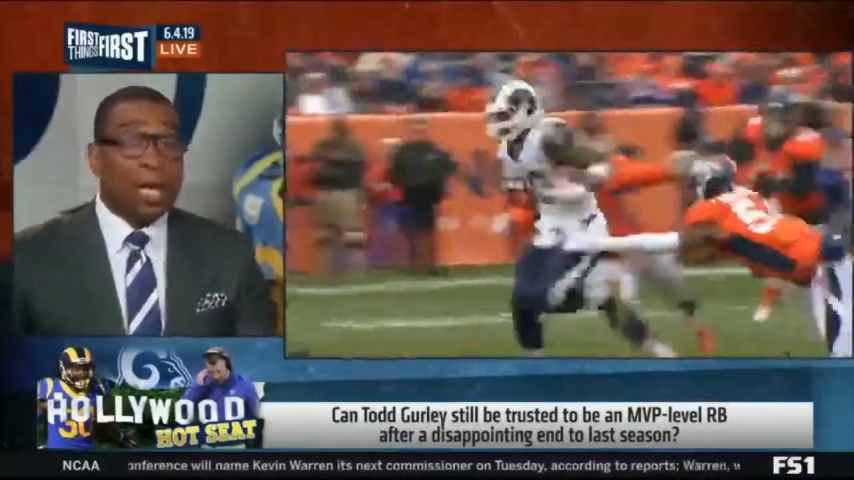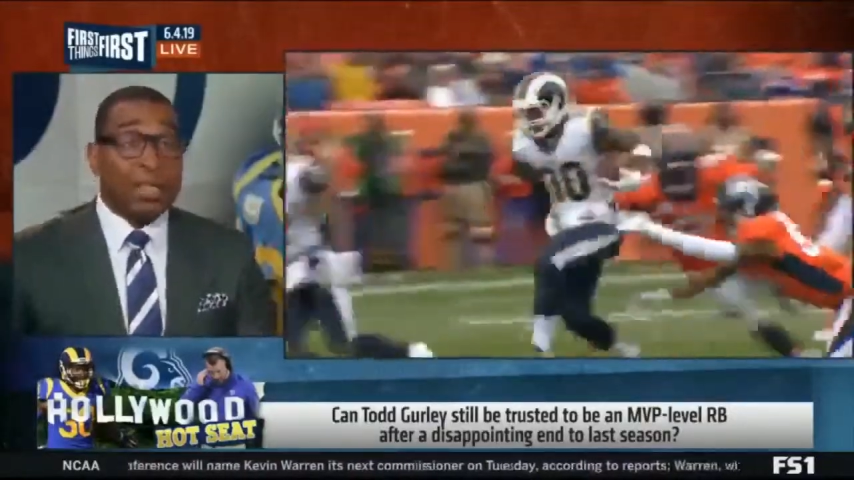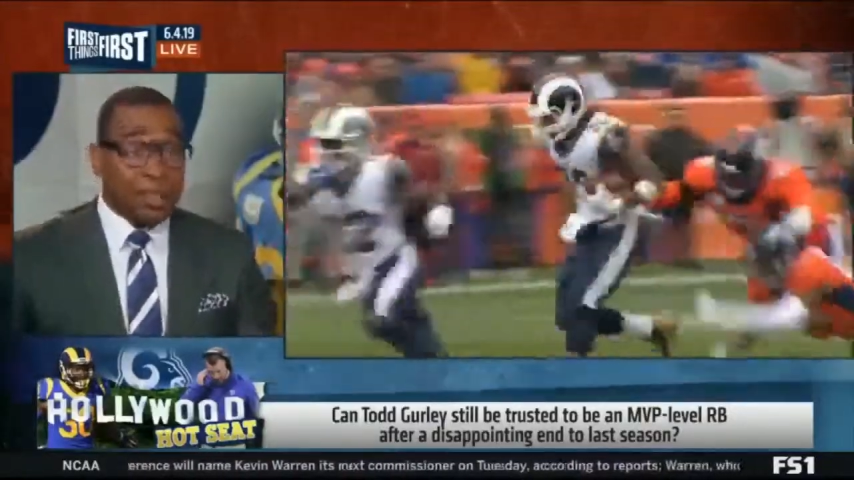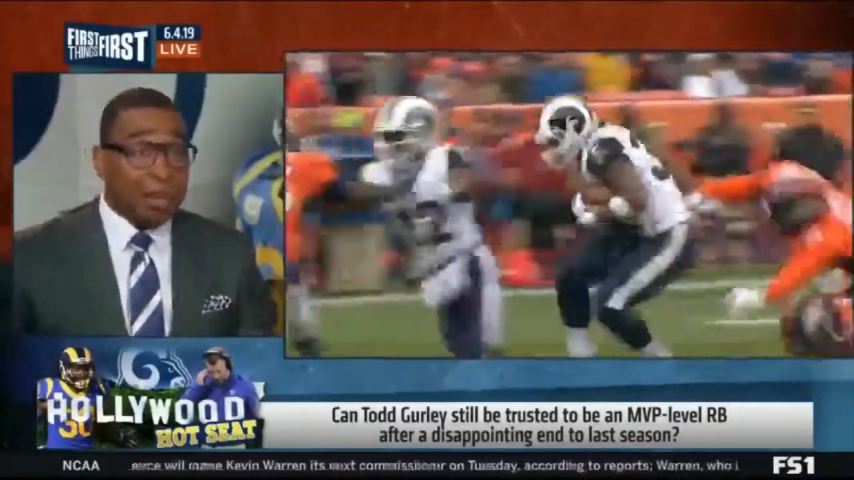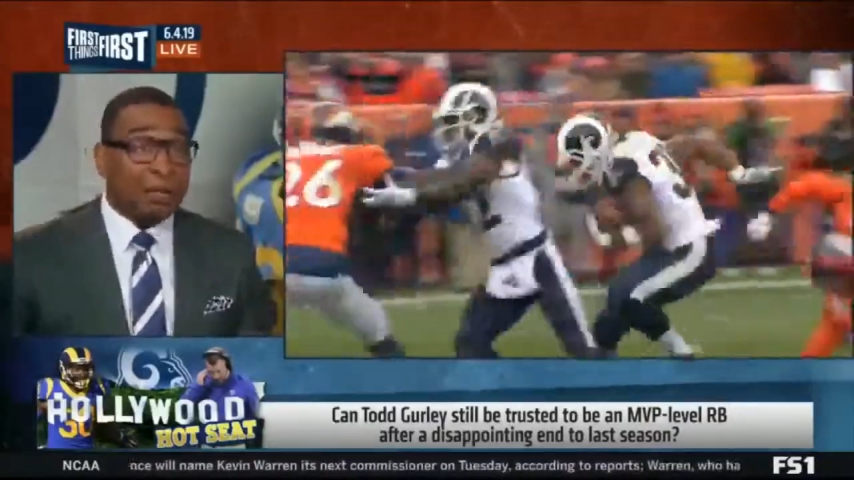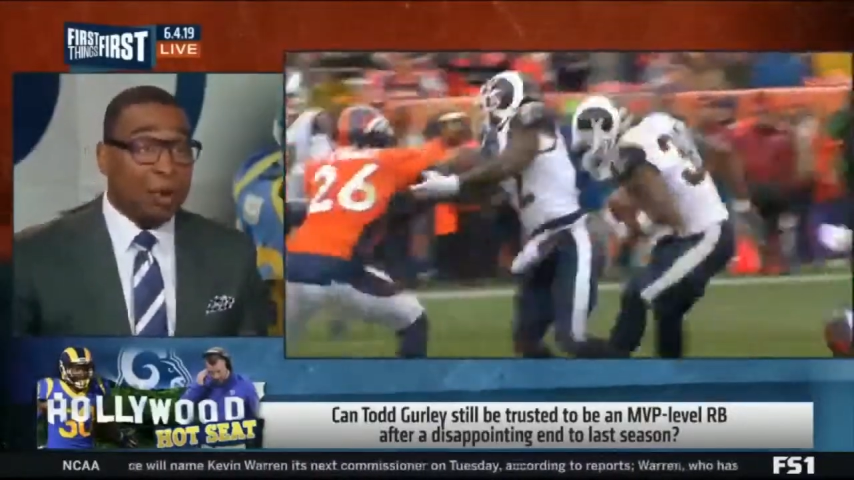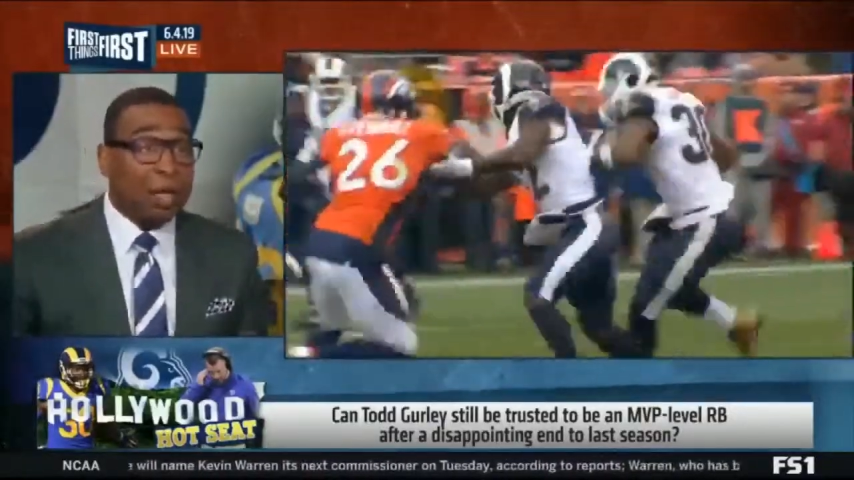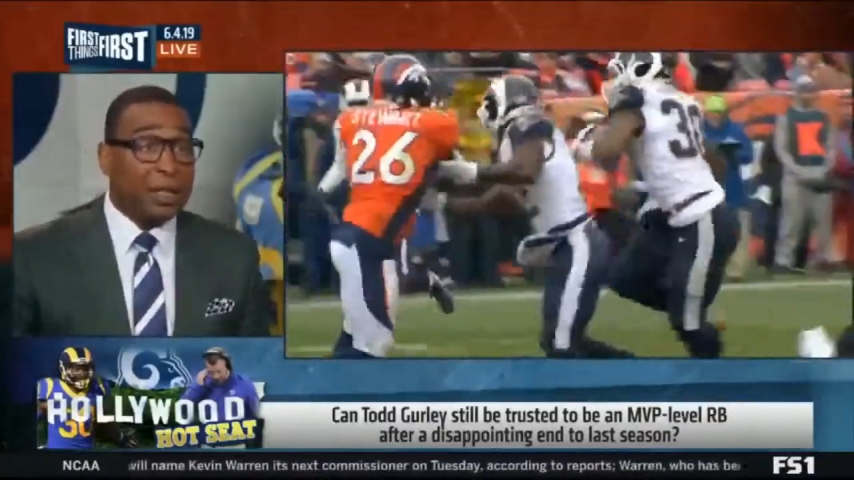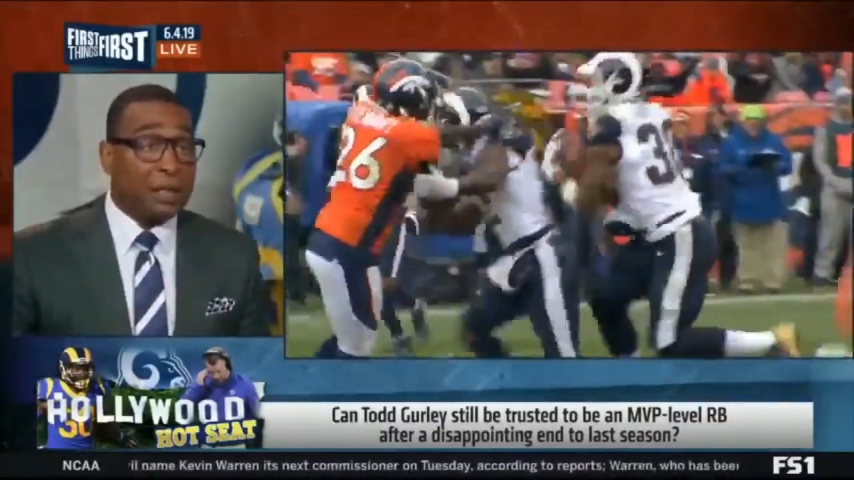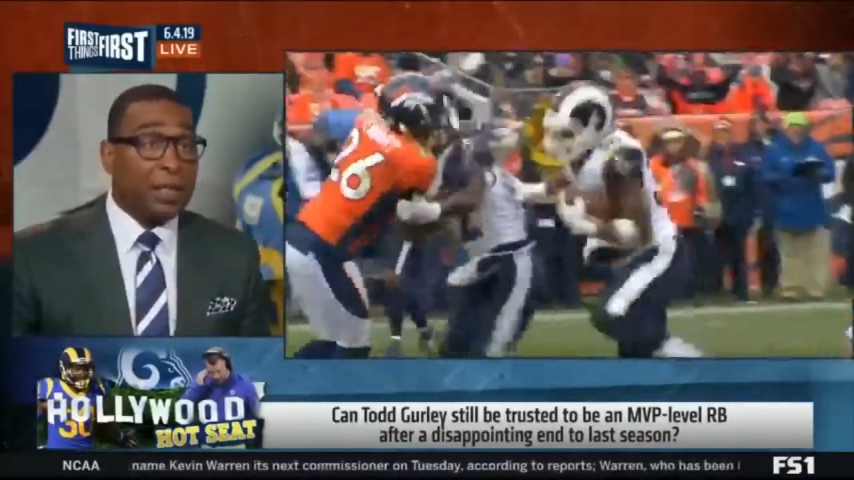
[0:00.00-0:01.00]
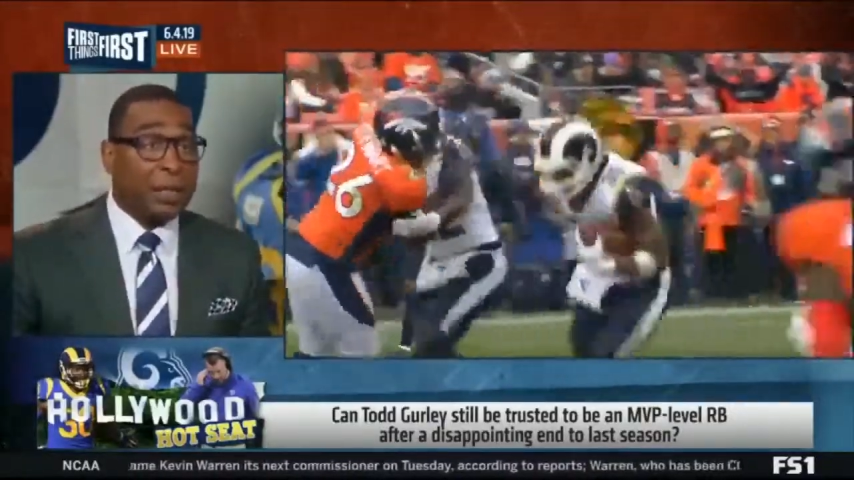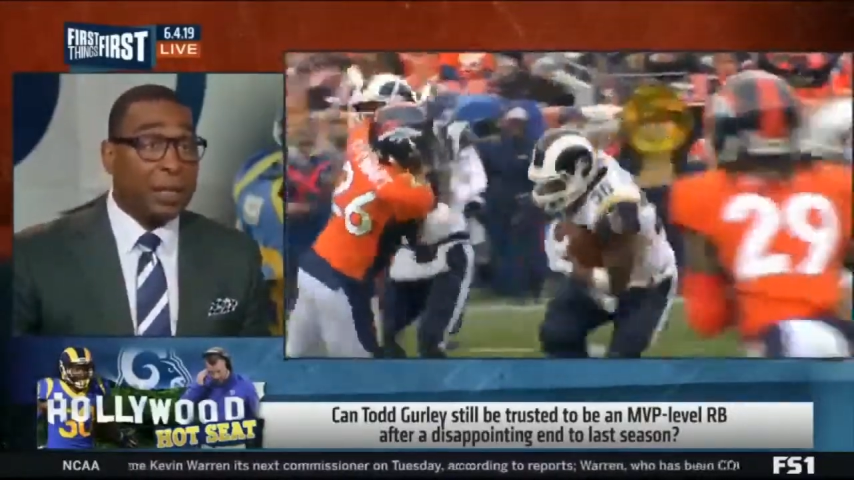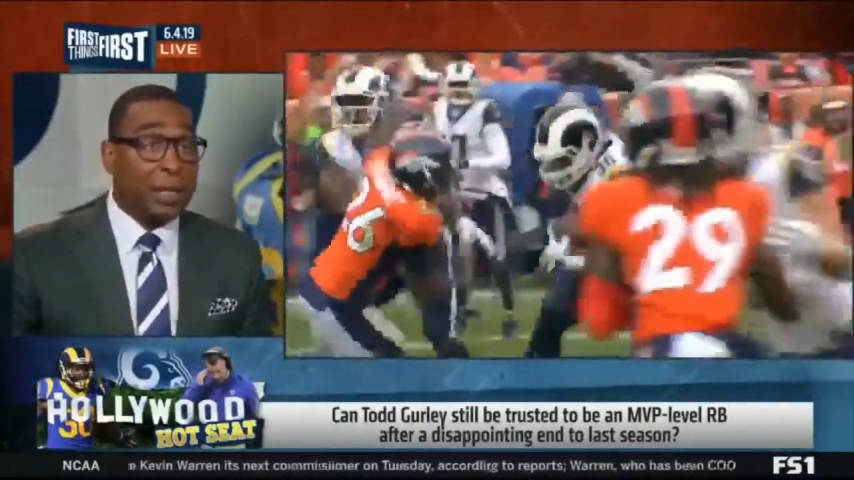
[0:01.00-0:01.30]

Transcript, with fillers: he's got a chronic knee.